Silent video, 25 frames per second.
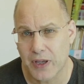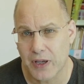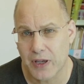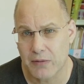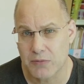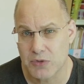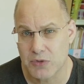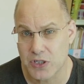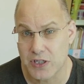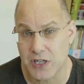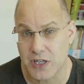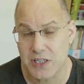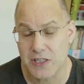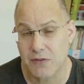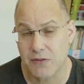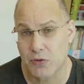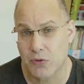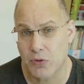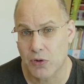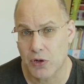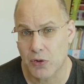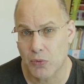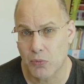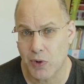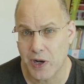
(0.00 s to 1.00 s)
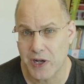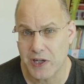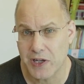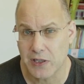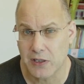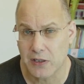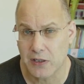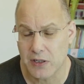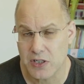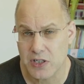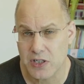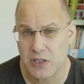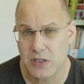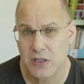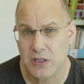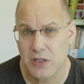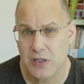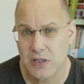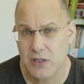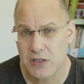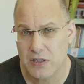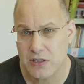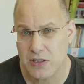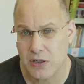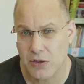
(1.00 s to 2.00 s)
She does have quite a waiting list,
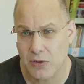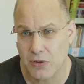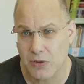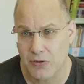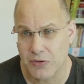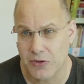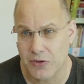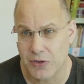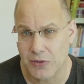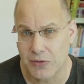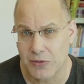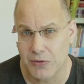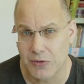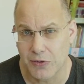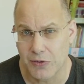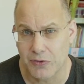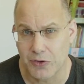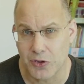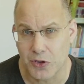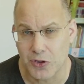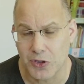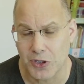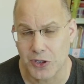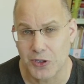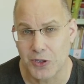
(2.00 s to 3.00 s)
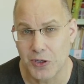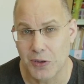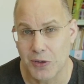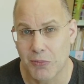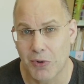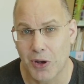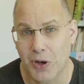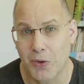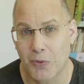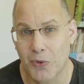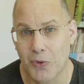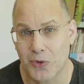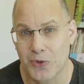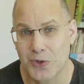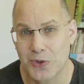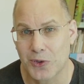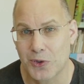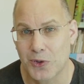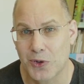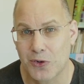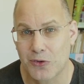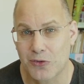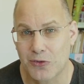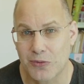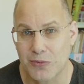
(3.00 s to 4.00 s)
so if you think you might want to
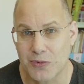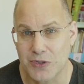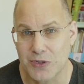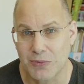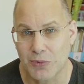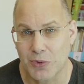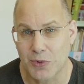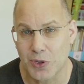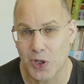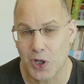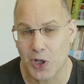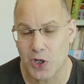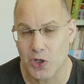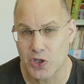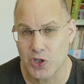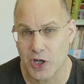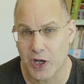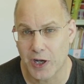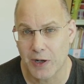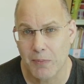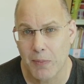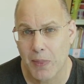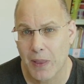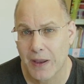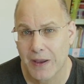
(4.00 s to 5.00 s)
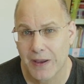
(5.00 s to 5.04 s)
learn from someone like Jane,